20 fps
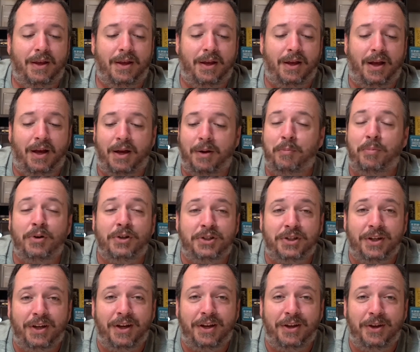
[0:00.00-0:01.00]
I
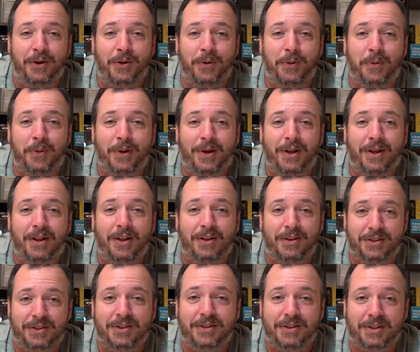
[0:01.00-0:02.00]
appreciate you
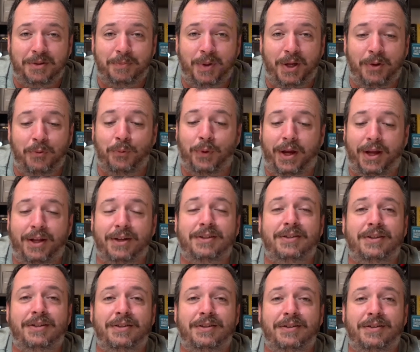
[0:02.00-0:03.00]
listening to me
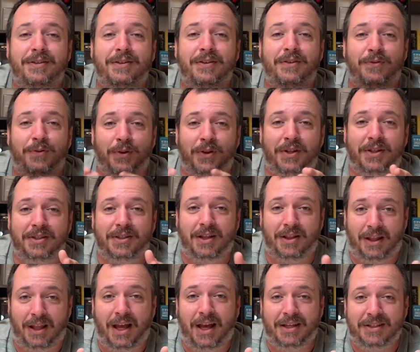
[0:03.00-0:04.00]
rant for this
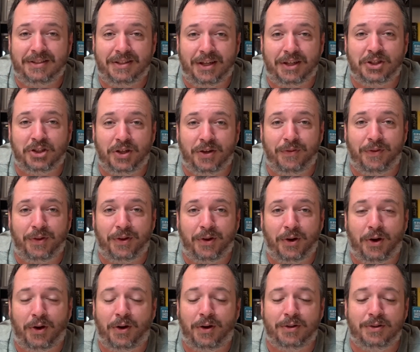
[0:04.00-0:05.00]
last section of the
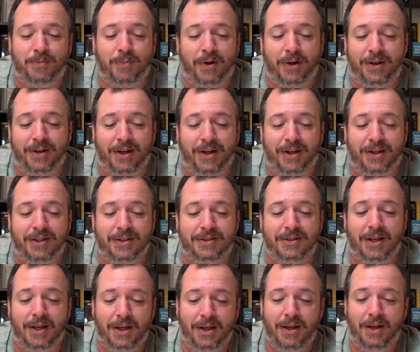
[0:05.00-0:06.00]
car. It's probably not
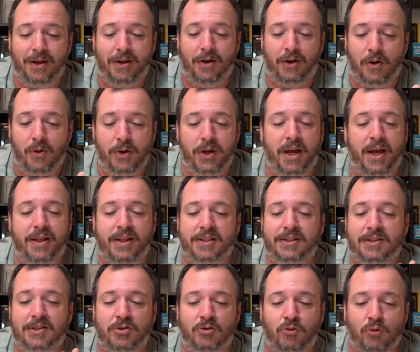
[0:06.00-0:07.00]
as, oh yeah,
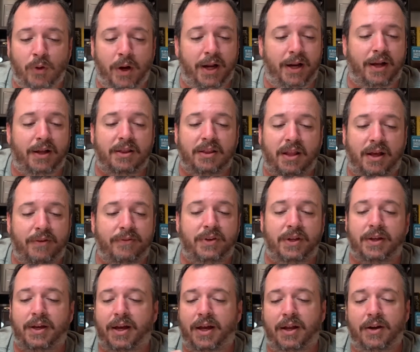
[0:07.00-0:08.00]
this is great, I loved
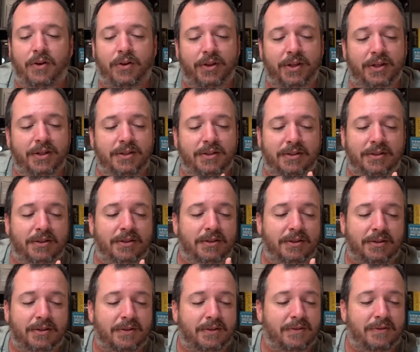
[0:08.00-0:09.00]
it. I had all
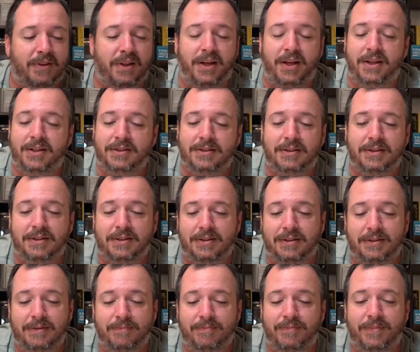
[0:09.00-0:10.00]
these
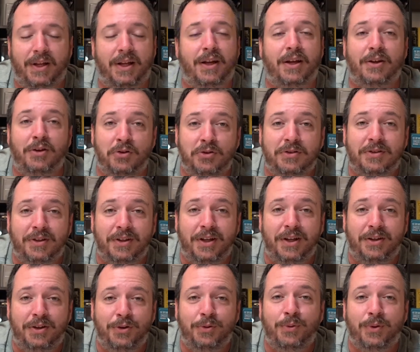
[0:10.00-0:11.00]
things that I
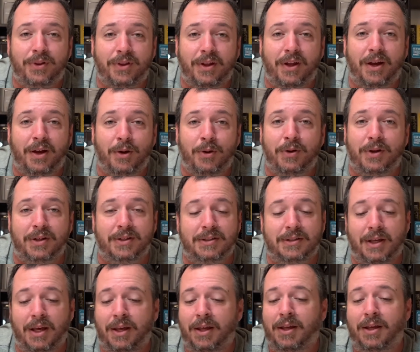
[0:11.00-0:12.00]
usually do with LEGO
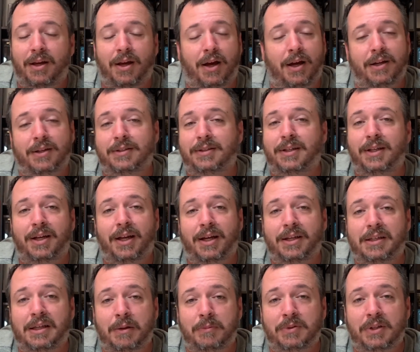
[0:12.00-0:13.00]
because honestly, 9
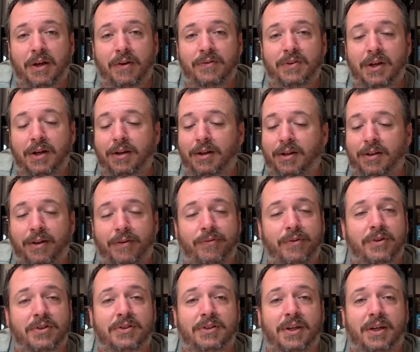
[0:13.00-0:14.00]
times out of 10, I love
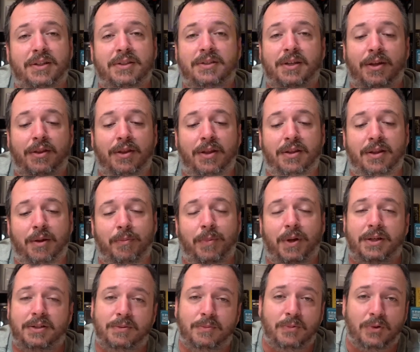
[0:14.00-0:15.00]
their sets. I think they
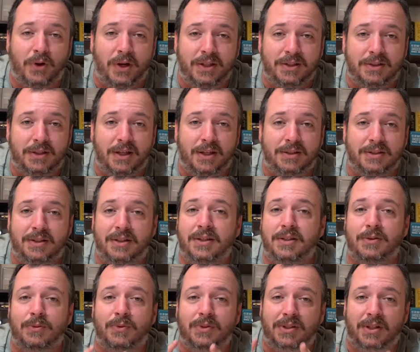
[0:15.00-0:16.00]
make some great sets.
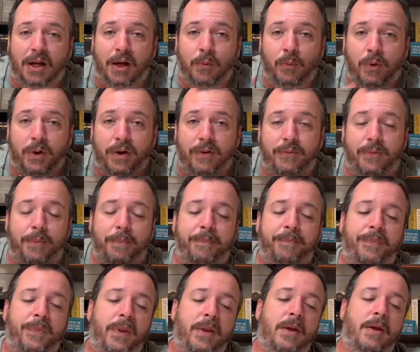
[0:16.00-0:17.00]
This was not one of them.
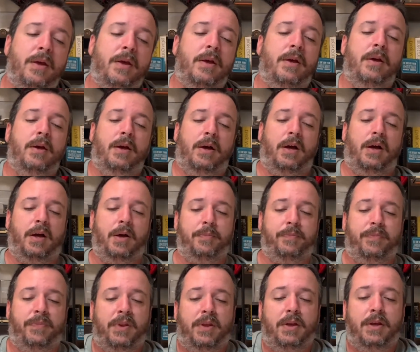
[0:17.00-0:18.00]

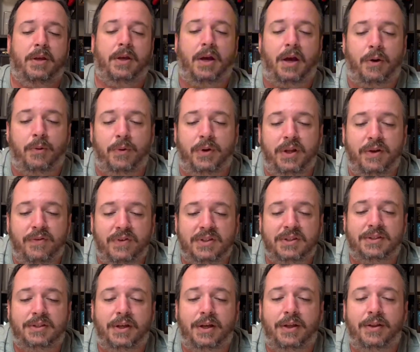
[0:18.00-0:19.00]
I would even
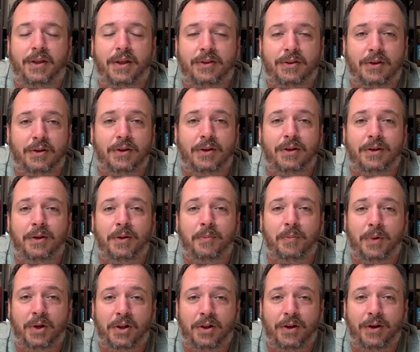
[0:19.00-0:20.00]
say that the
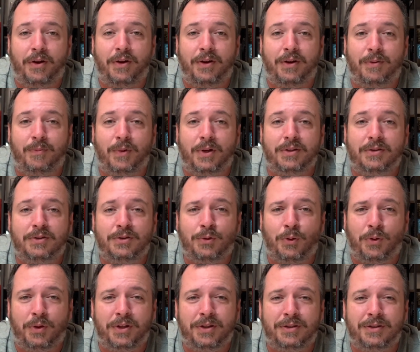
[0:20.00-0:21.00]
McLaren,
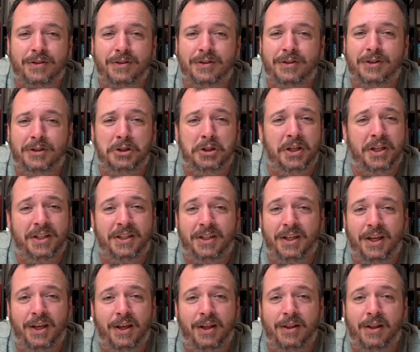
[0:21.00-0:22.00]
Solus
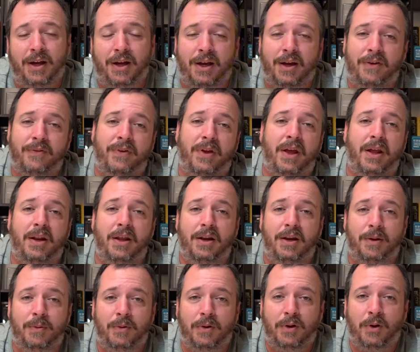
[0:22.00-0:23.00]
GT that I have
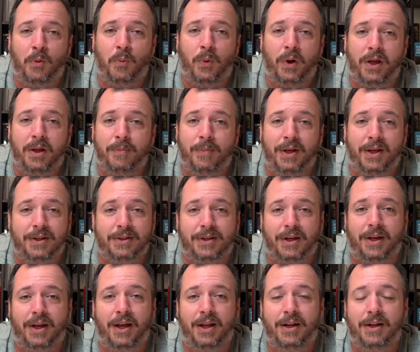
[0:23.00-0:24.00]
hidden away because I
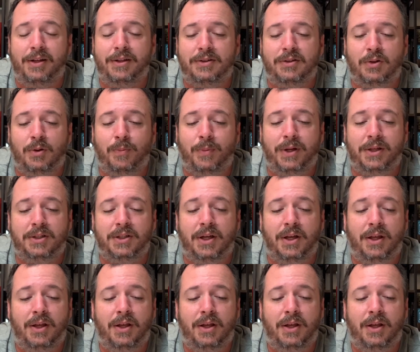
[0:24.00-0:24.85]
hated it so much